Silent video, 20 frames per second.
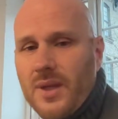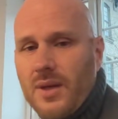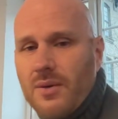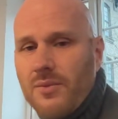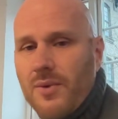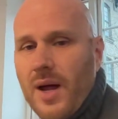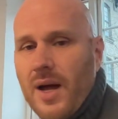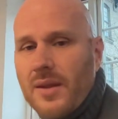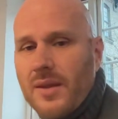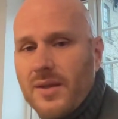
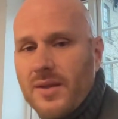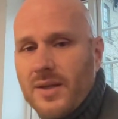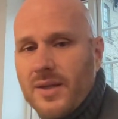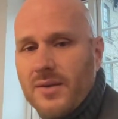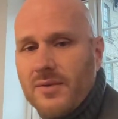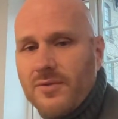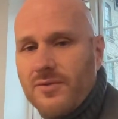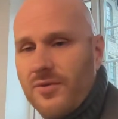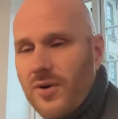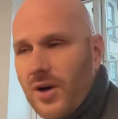Rather
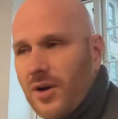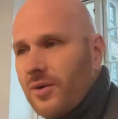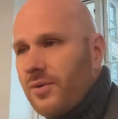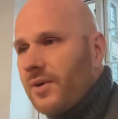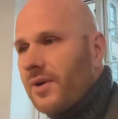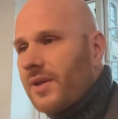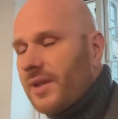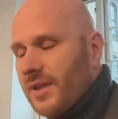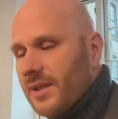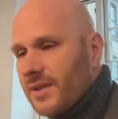than
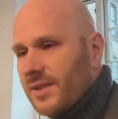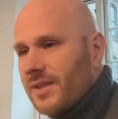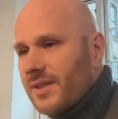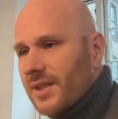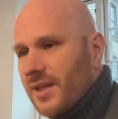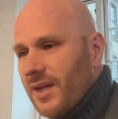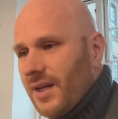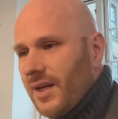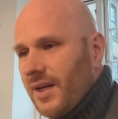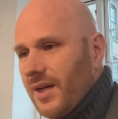following this
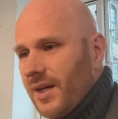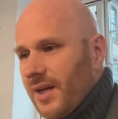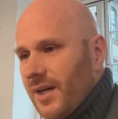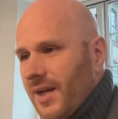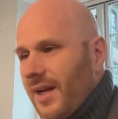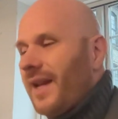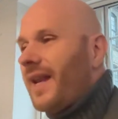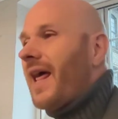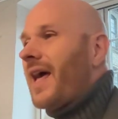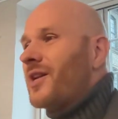
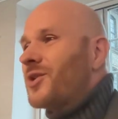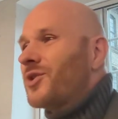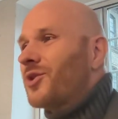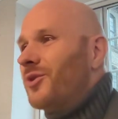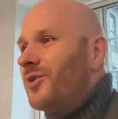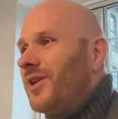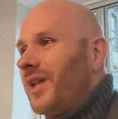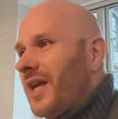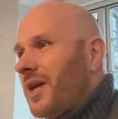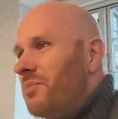
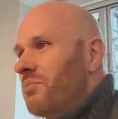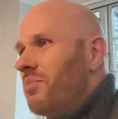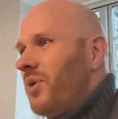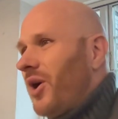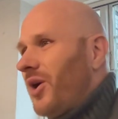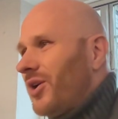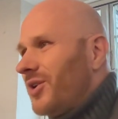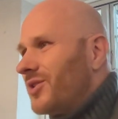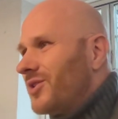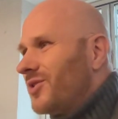natural
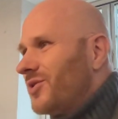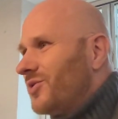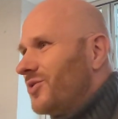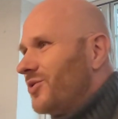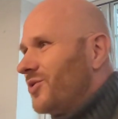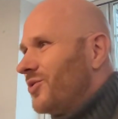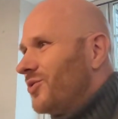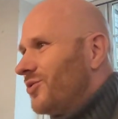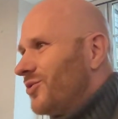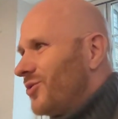impulse to
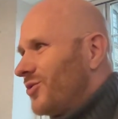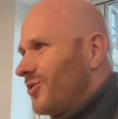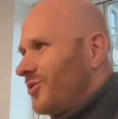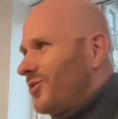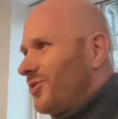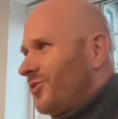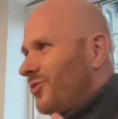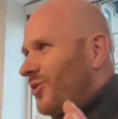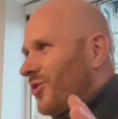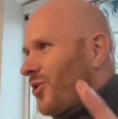
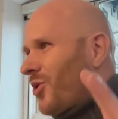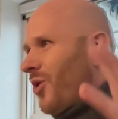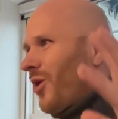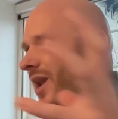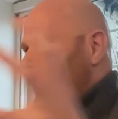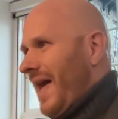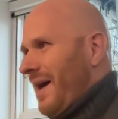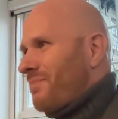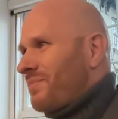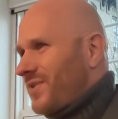
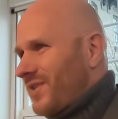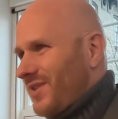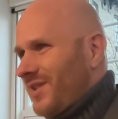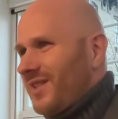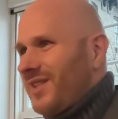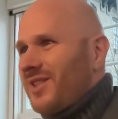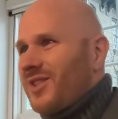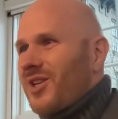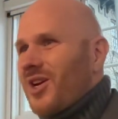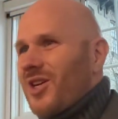collapse the
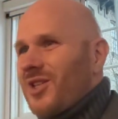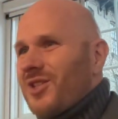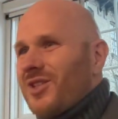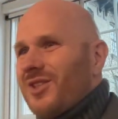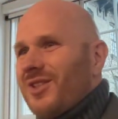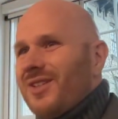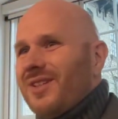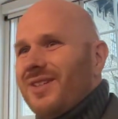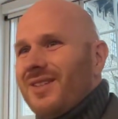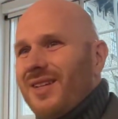
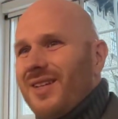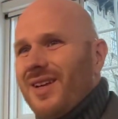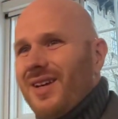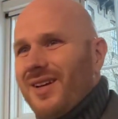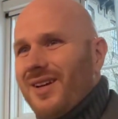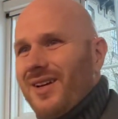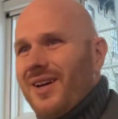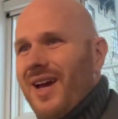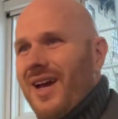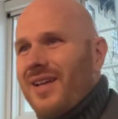discussion
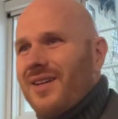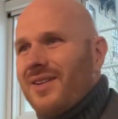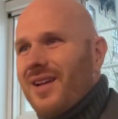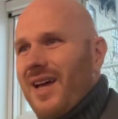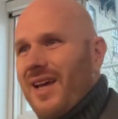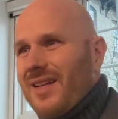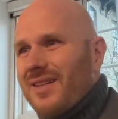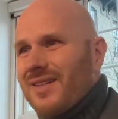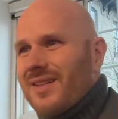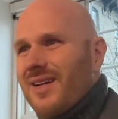
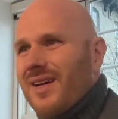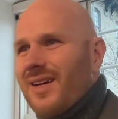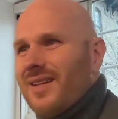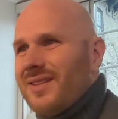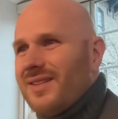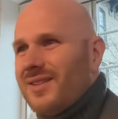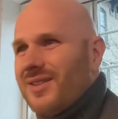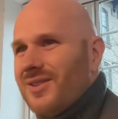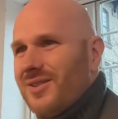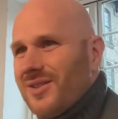
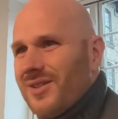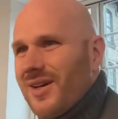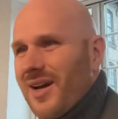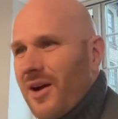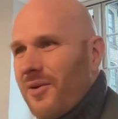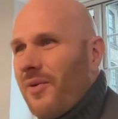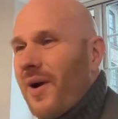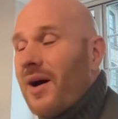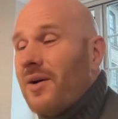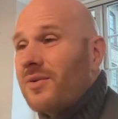and
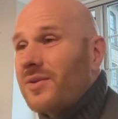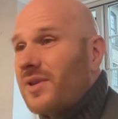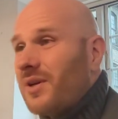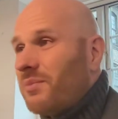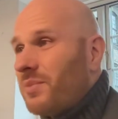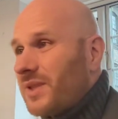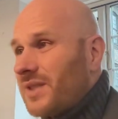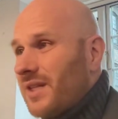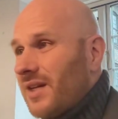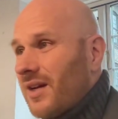around a
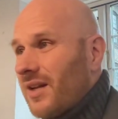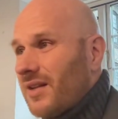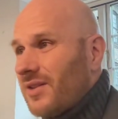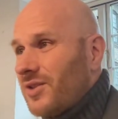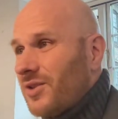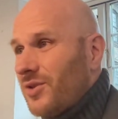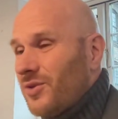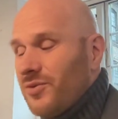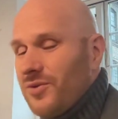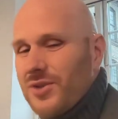particular
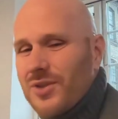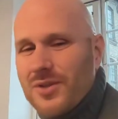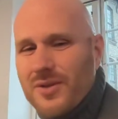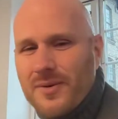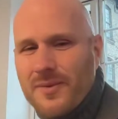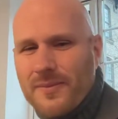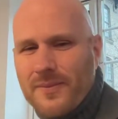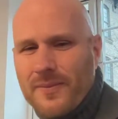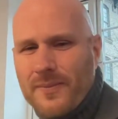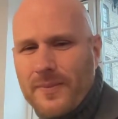solution.